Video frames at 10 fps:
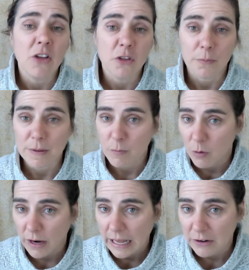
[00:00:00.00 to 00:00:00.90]
They'll be
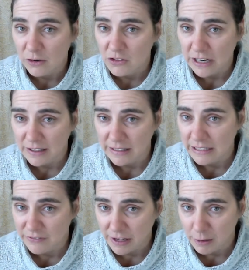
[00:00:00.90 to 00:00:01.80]
more energetically
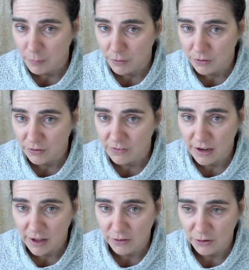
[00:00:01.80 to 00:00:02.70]
available
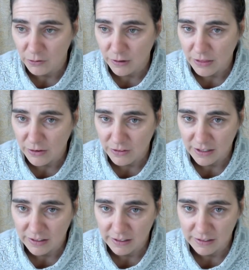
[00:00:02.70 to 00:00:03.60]
to others rather
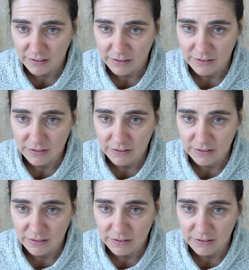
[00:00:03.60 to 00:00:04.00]
than like the